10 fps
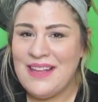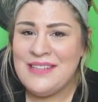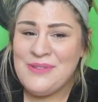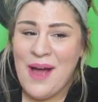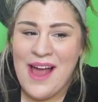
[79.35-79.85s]

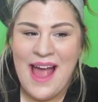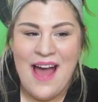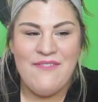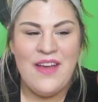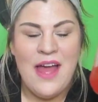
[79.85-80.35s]
So I
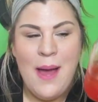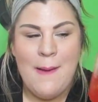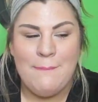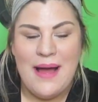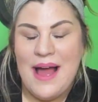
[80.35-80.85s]
have
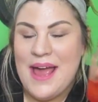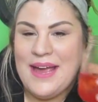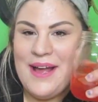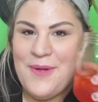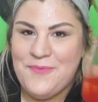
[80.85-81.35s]

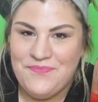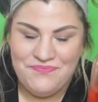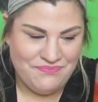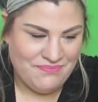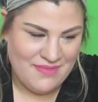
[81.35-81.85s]
my
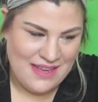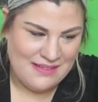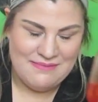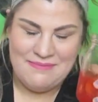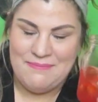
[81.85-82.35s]

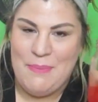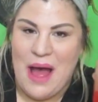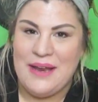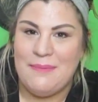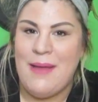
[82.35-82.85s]

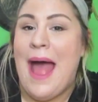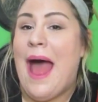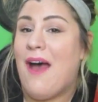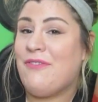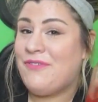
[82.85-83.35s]
bottom
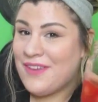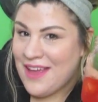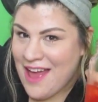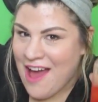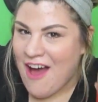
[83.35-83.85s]
half
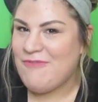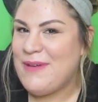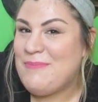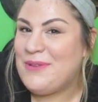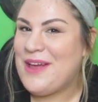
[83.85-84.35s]
of
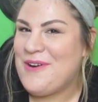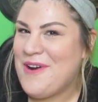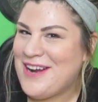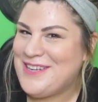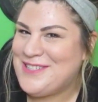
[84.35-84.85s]
my blood
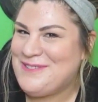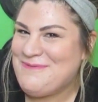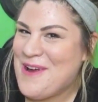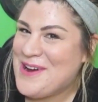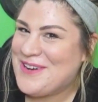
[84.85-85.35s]
orange
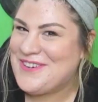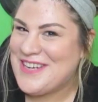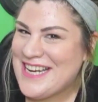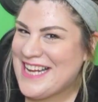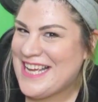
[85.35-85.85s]

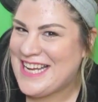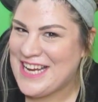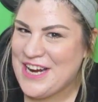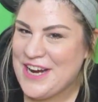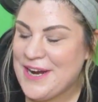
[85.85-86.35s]
margarita
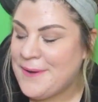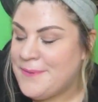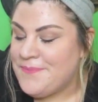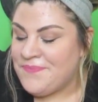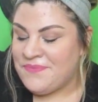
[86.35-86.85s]
here,
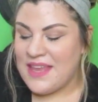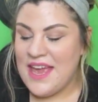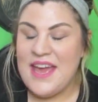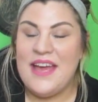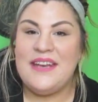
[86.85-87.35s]

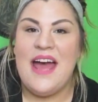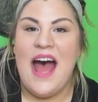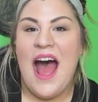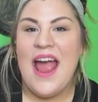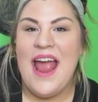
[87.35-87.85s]
and
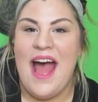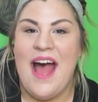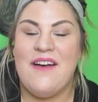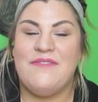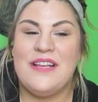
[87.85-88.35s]
I
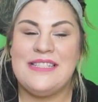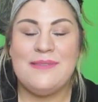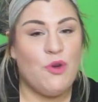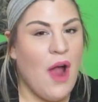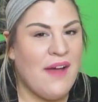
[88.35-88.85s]
have
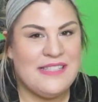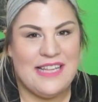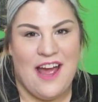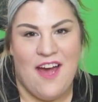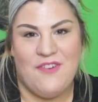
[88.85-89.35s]
some crafts
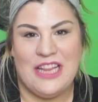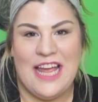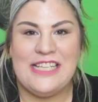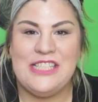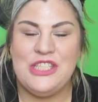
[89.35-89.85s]
that I would
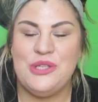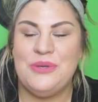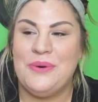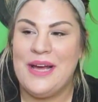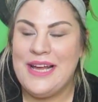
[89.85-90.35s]
like to
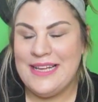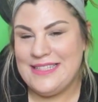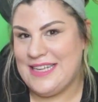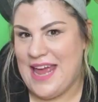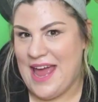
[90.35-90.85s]
do
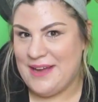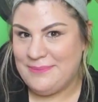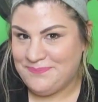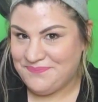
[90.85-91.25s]
today.